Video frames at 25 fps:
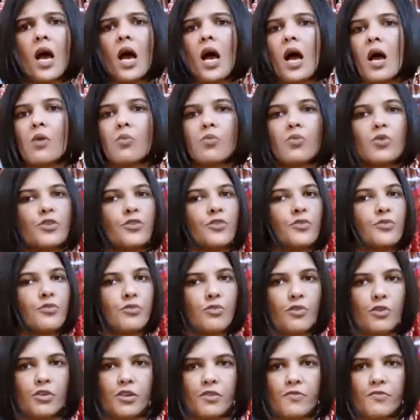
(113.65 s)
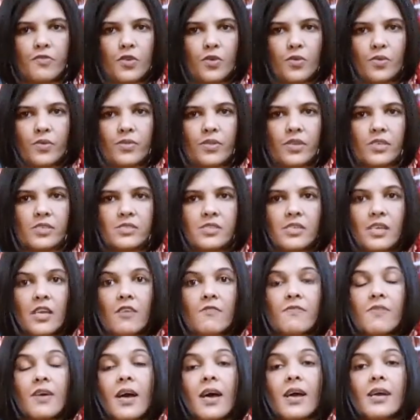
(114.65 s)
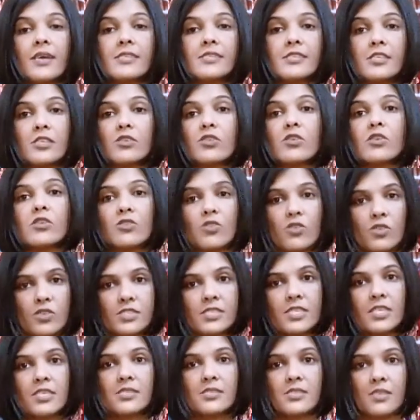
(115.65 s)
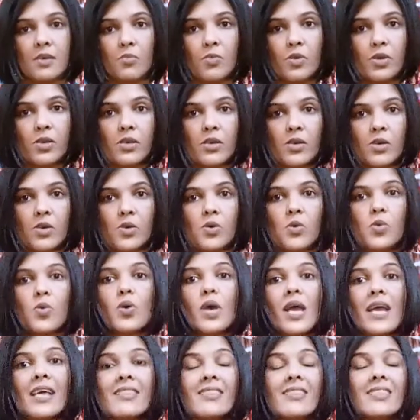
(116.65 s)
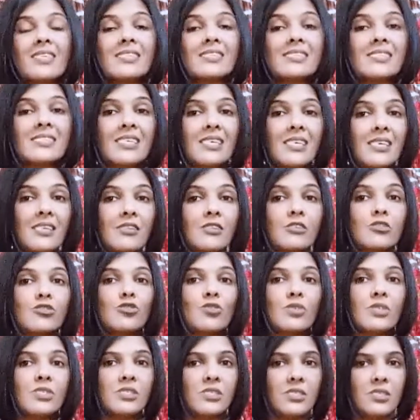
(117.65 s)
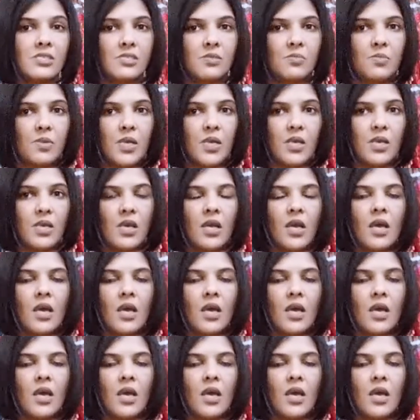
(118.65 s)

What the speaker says: I would not have known this if I did not contact someone who had the skill to assist me.